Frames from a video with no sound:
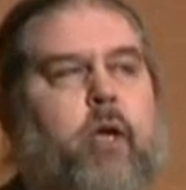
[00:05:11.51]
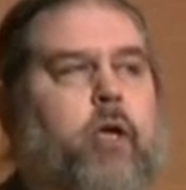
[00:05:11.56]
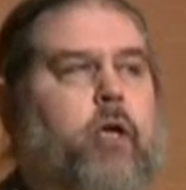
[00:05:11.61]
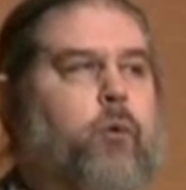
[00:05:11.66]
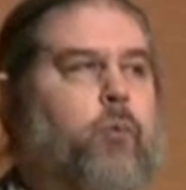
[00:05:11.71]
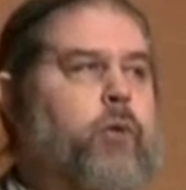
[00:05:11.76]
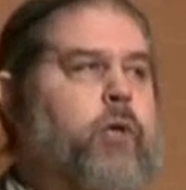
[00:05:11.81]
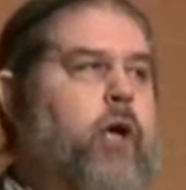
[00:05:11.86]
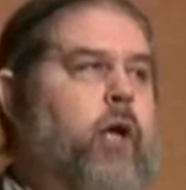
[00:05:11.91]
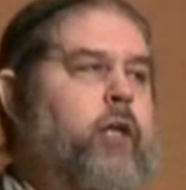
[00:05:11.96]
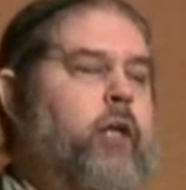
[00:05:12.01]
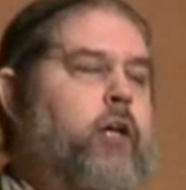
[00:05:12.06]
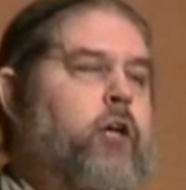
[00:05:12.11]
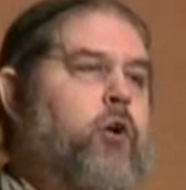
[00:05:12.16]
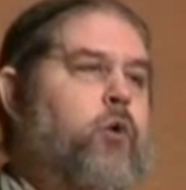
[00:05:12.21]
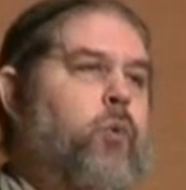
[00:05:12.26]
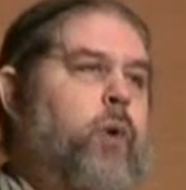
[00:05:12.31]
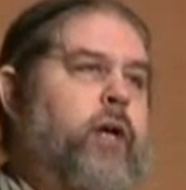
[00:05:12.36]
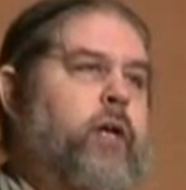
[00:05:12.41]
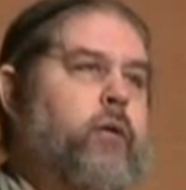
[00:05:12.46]
He would not let her
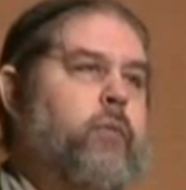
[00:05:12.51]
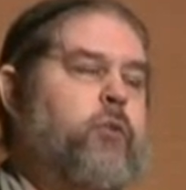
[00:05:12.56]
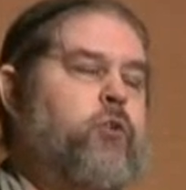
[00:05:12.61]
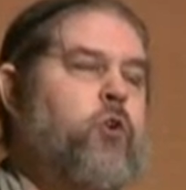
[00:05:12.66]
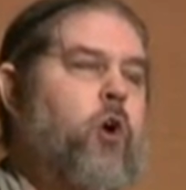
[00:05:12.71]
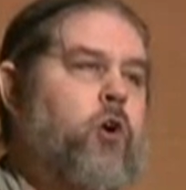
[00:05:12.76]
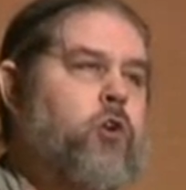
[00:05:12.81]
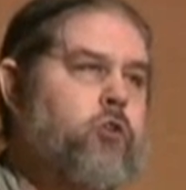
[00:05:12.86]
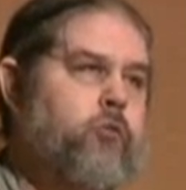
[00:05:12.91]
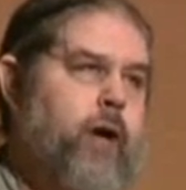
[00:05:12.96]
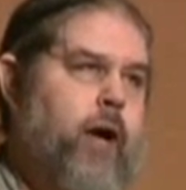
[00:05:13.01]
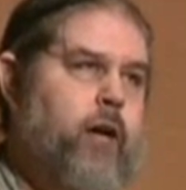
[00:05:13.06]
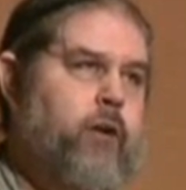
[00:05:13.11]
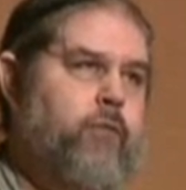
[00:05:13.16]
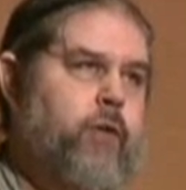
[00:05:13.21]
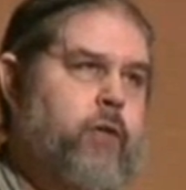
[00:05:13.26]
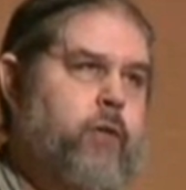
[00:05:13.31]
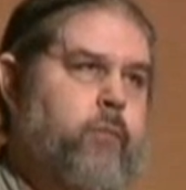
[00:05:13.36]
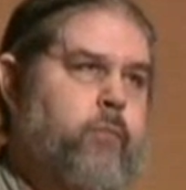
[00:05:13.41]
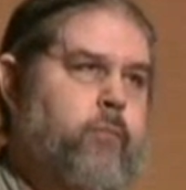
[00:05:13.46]
quit, talked her out of
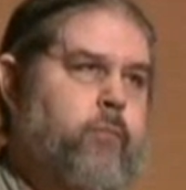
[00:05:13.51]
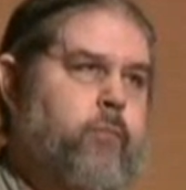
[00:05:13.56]
it.